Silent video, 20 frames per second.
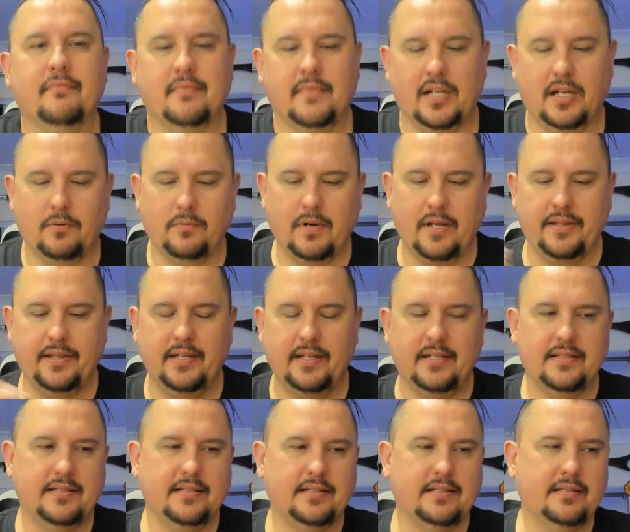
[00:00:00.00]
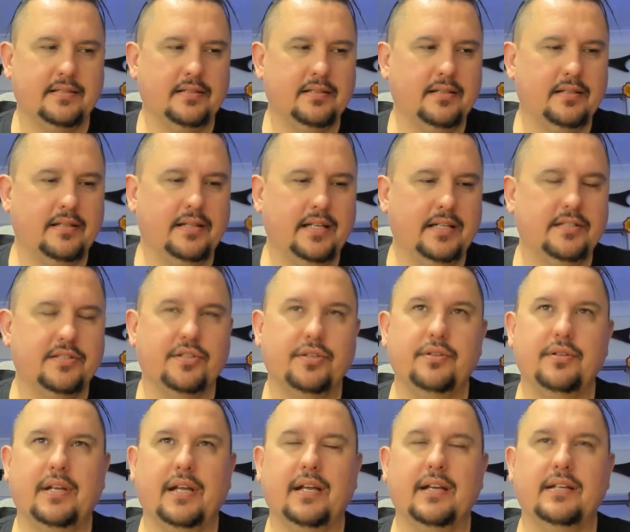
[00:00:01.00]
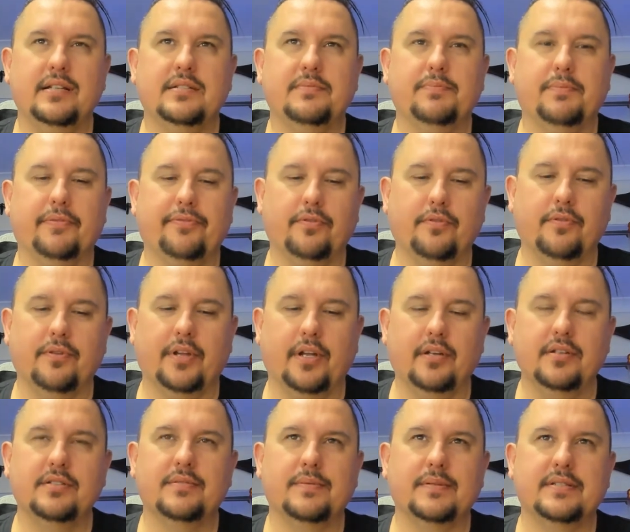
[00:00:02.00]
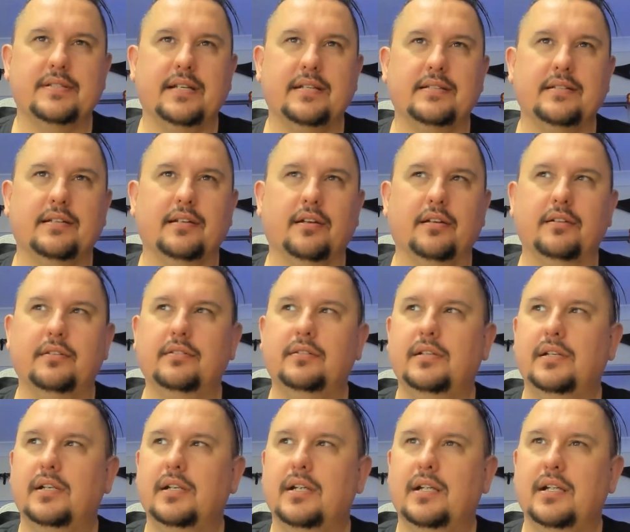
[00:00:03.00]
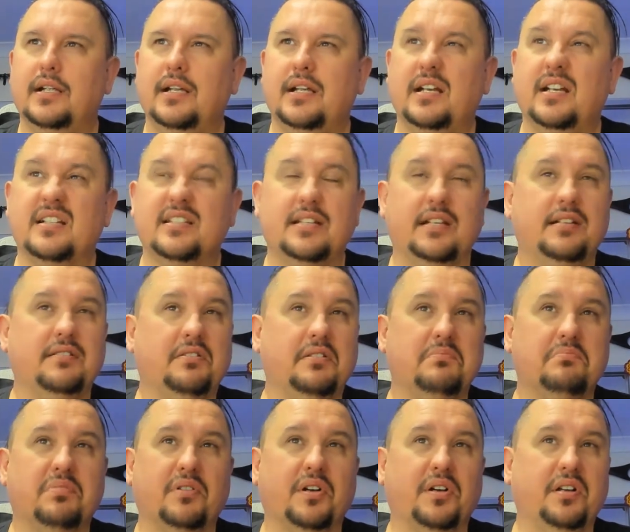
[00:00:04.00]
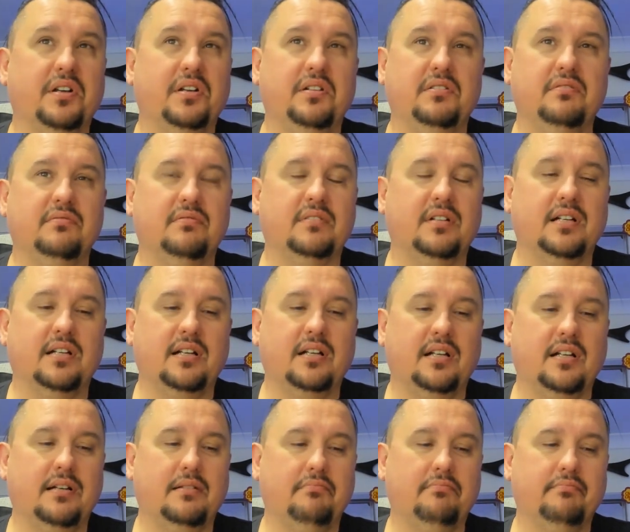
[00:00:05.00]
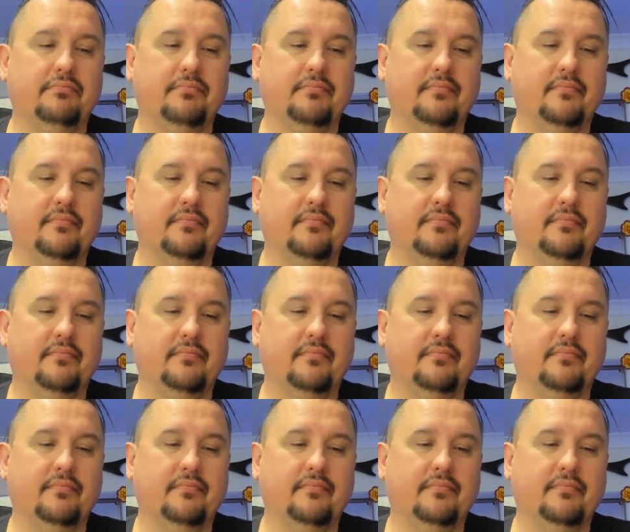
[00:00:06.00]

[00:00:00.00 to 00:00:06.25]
I won this, I think 2 days before those were set to go. And I said to him, bro, I'm